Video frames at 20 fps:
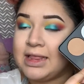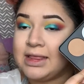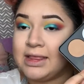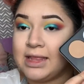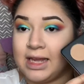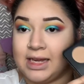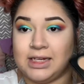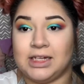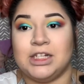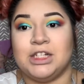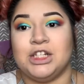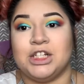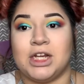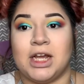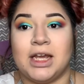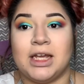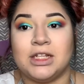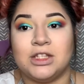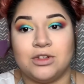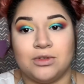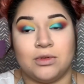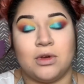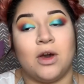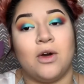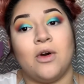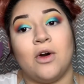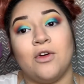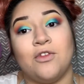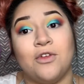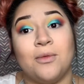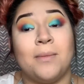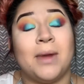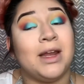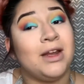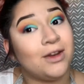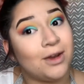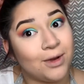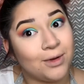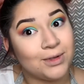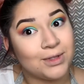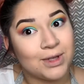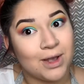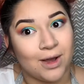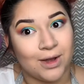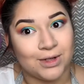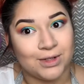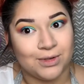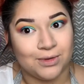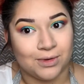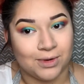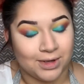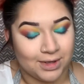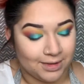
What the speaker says: lightest shade to go over my nose contour.